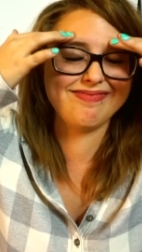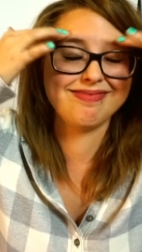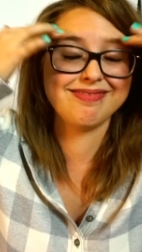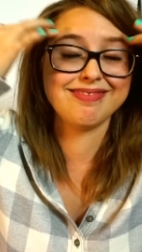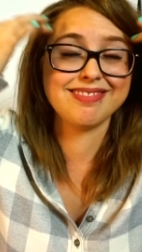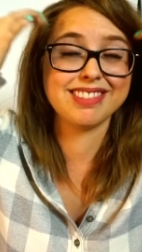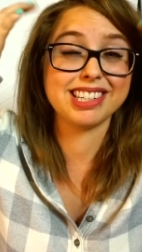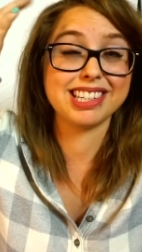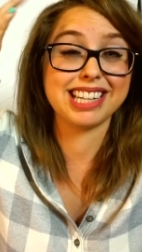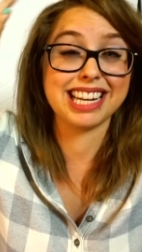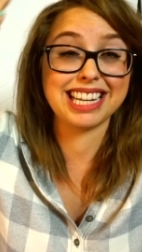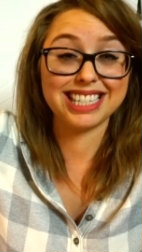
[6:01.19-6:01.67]

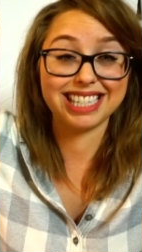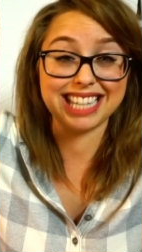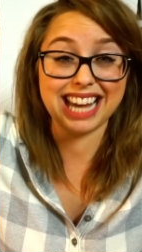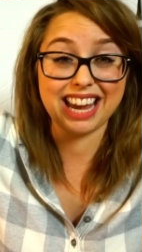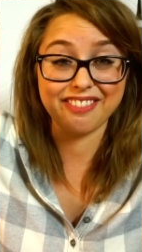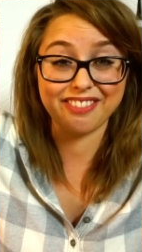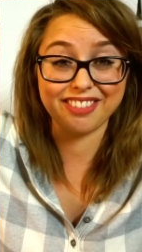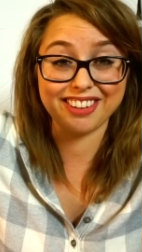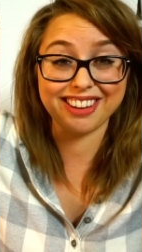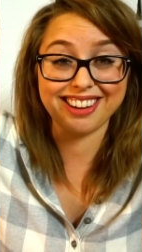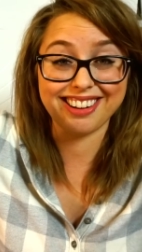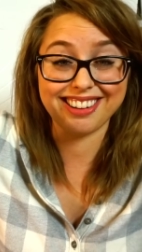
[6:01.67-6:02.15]
Stay
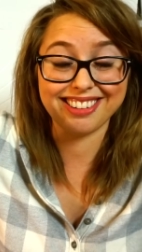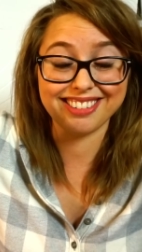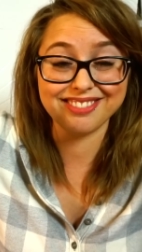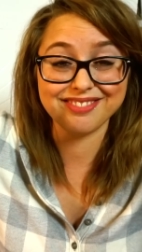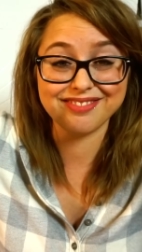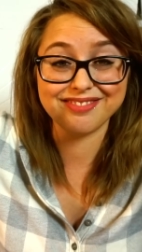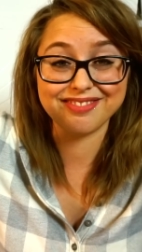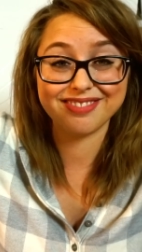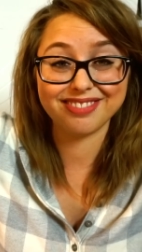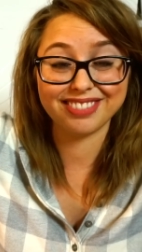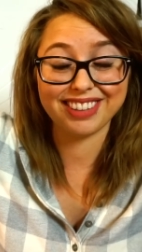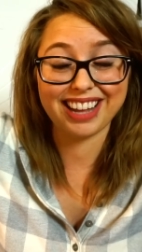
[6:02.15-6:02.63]
safe, y'all.
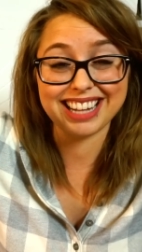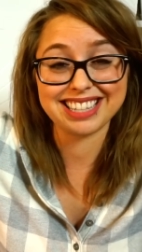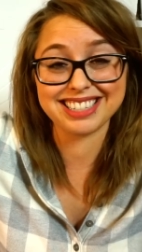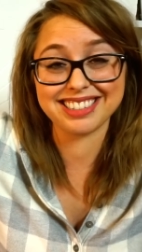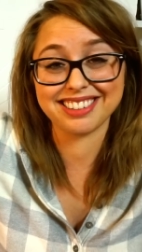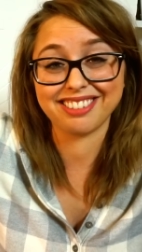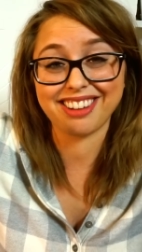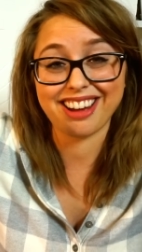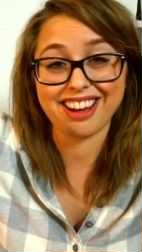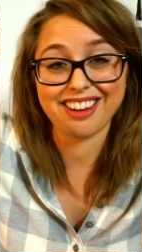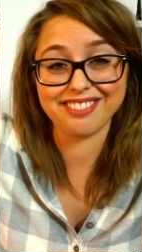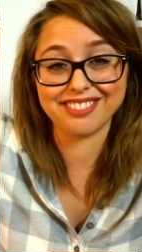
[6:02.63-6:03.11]
Lots
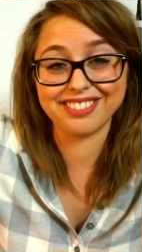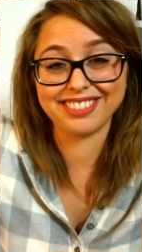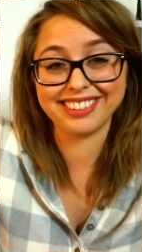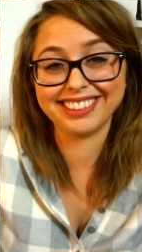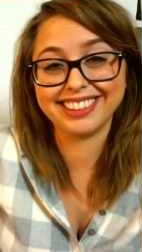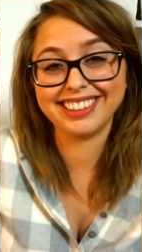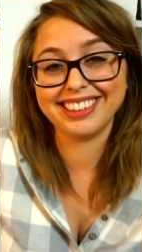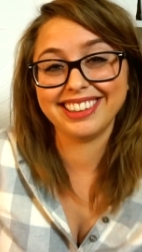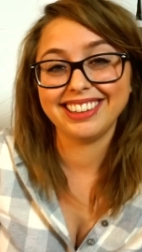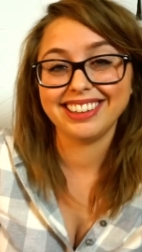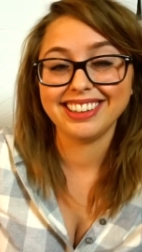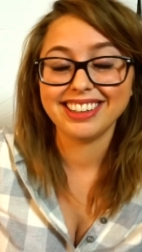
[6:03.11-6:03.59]
of love.
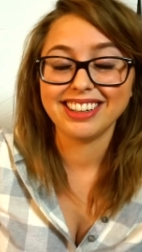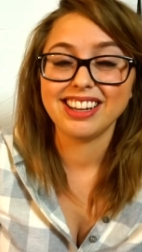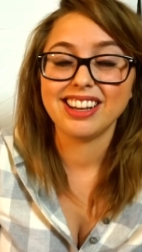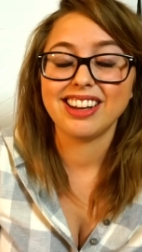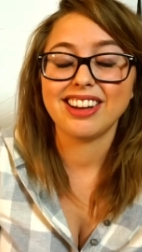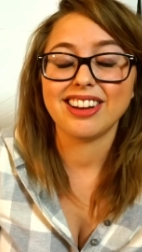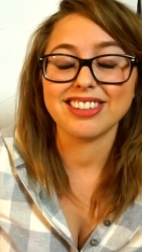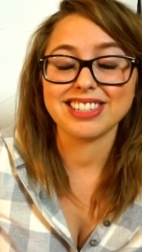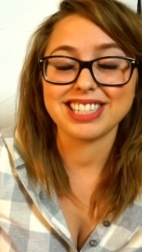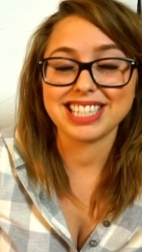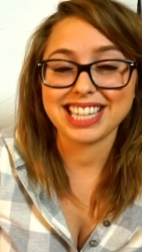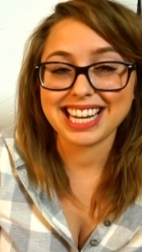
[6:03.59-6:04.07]

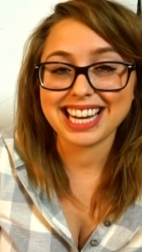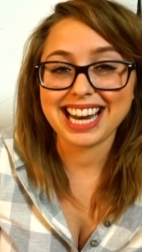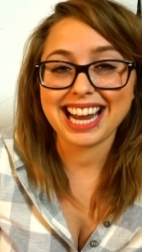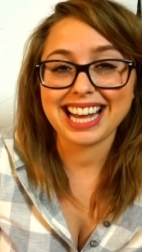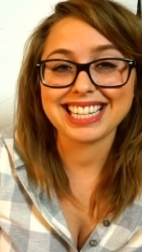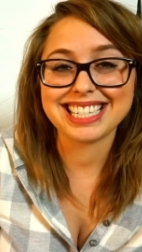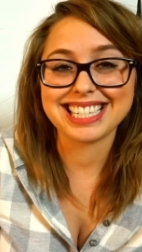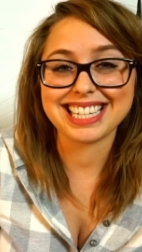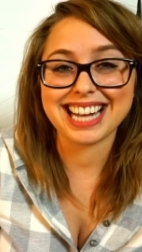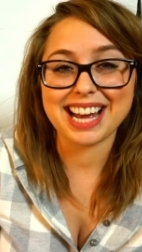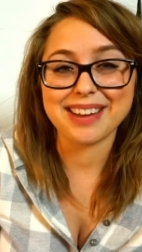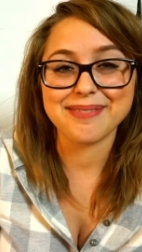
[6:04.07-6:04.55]
I'll see you
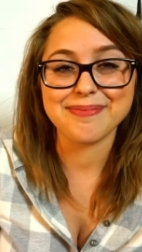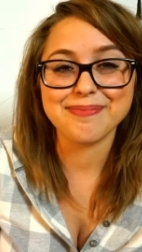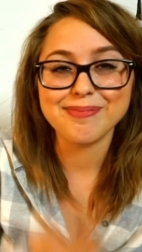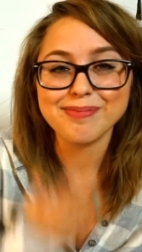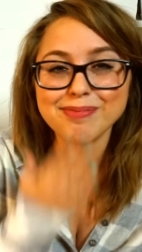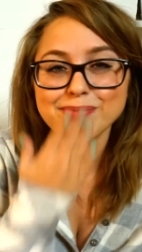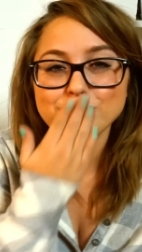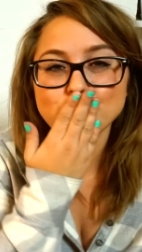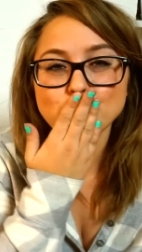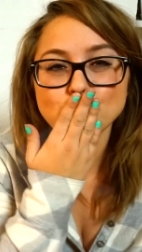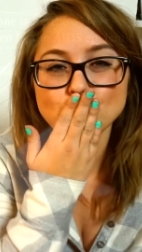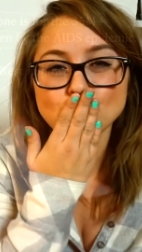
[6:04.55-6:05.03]
next time.
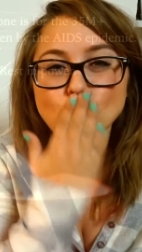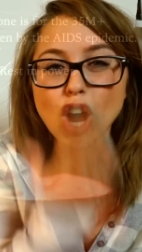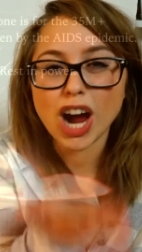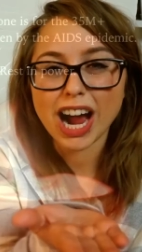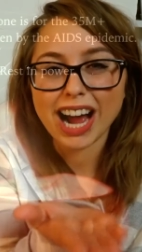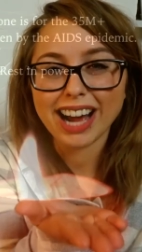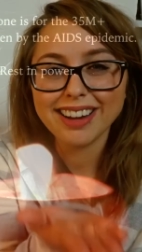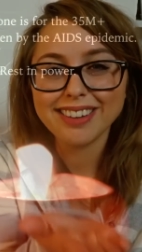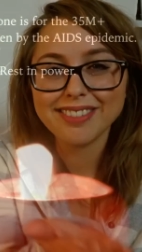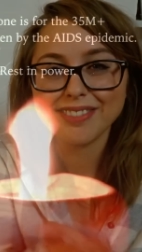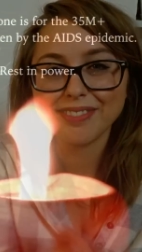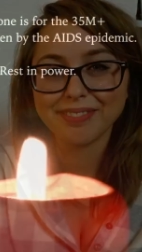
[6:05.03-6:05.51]

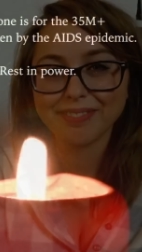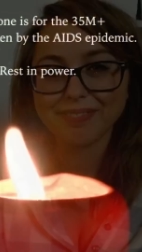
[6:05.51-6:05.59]
Mwah.